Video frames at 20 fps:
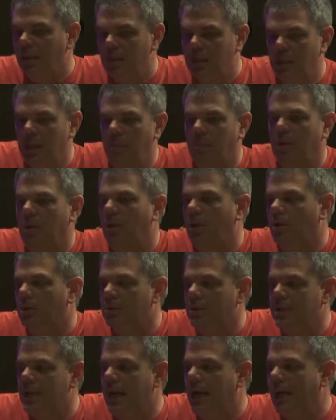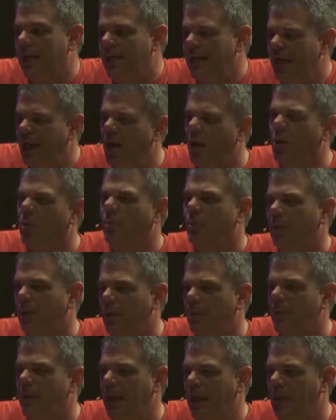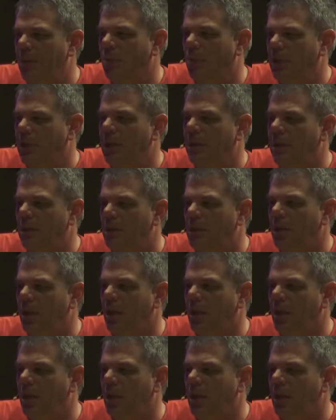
come alongside and help them that week.